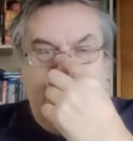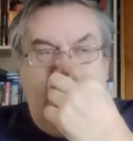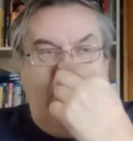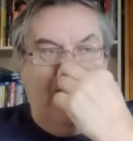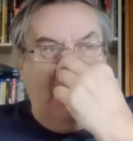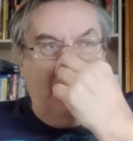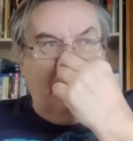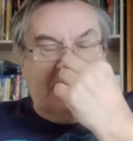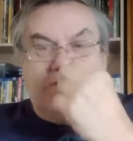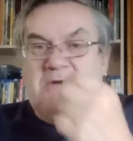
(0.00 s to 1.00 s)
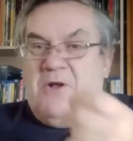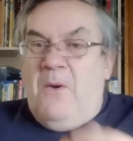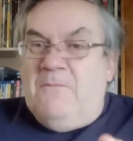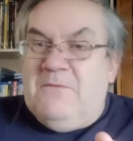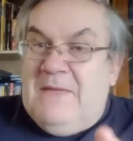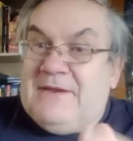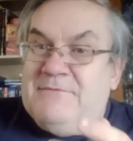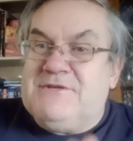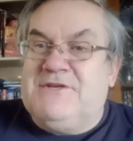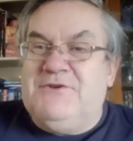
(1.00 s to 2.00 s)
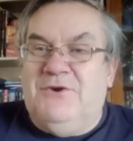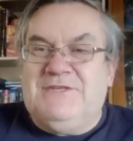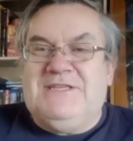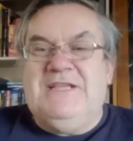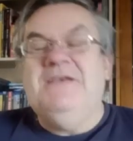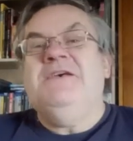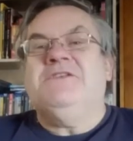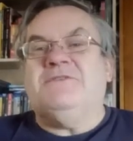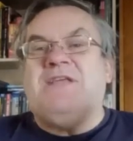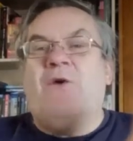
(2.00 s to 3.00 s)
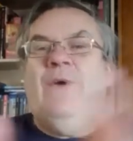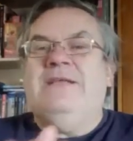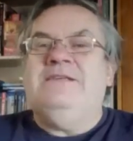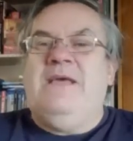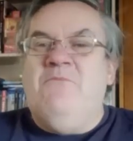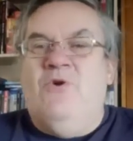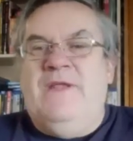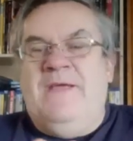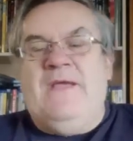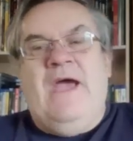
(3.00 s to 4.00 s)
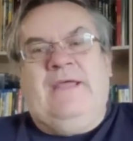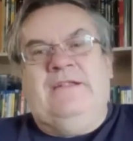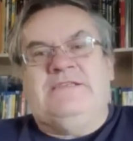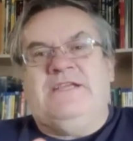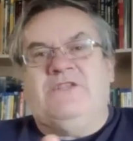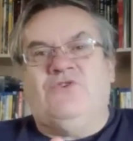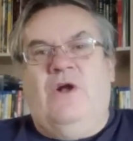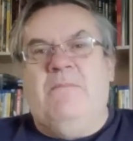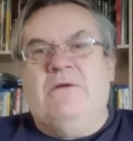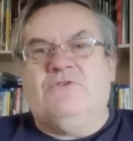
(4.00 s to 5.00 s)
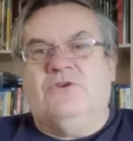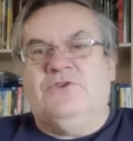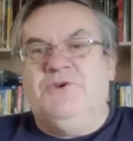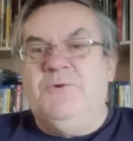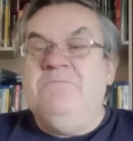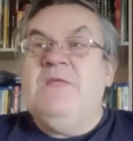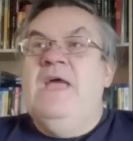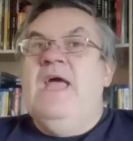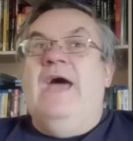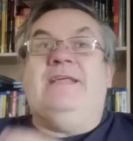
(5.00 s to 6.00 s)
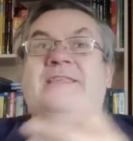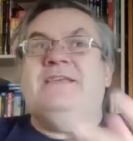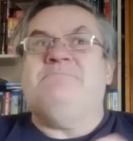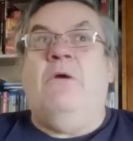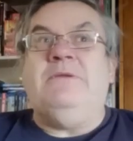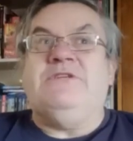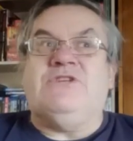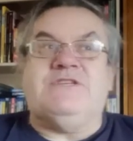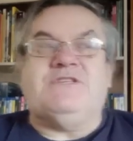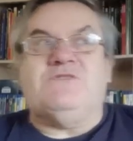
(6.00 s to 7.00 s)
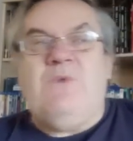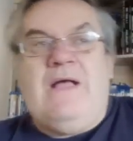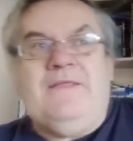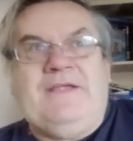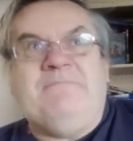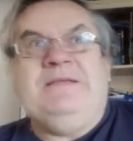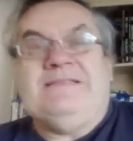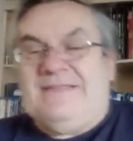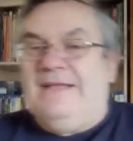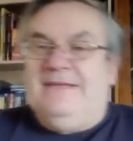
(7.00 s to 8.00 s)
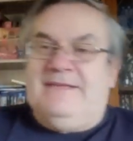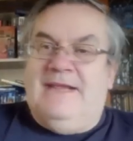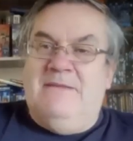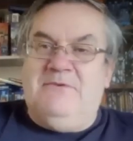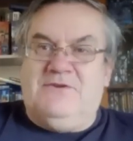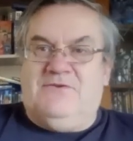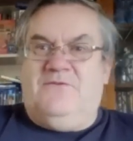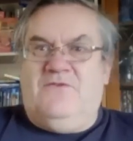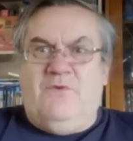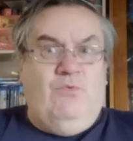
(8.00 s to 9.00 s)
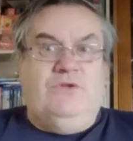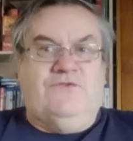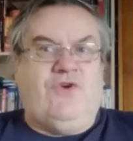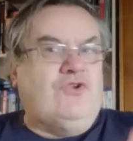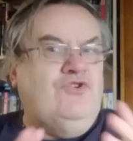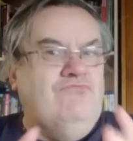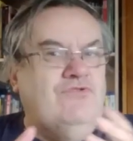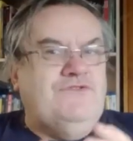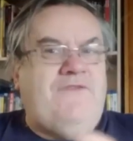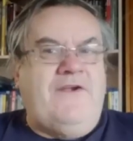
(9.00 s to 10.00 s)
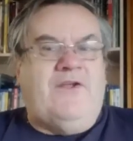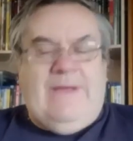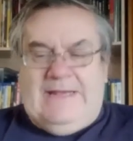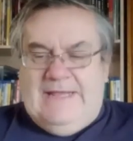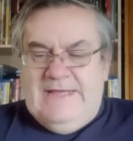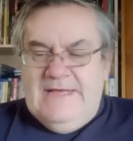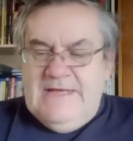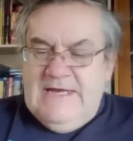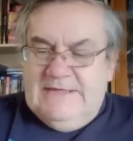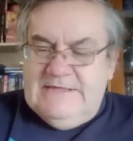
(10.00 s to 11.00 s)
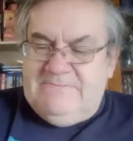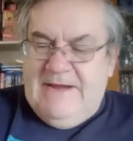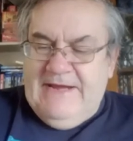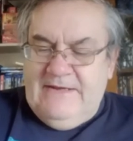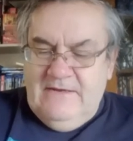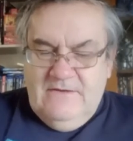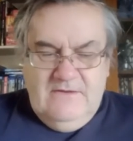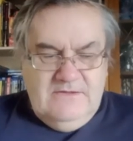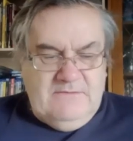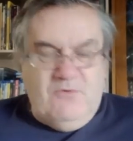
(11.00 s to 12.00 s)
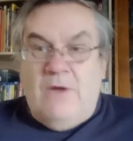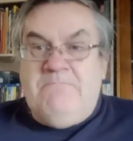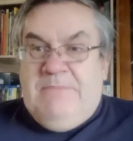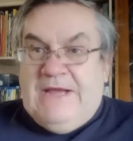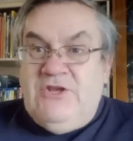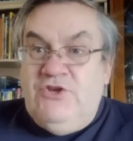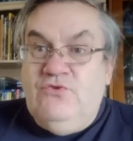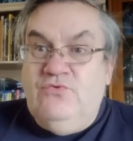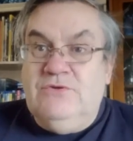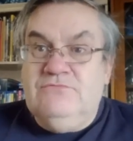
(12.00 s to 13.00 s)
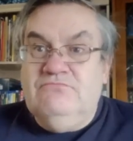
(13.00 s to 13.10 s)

By the time I got home from that, I was exhausted. So it's now Wednesday morning, and I'm going to sit and talk about Doctor Who. And I think it's probably just as well that I've been slightly delayed, but the world of Doctor Who moves very quickly. And there's been some quite big new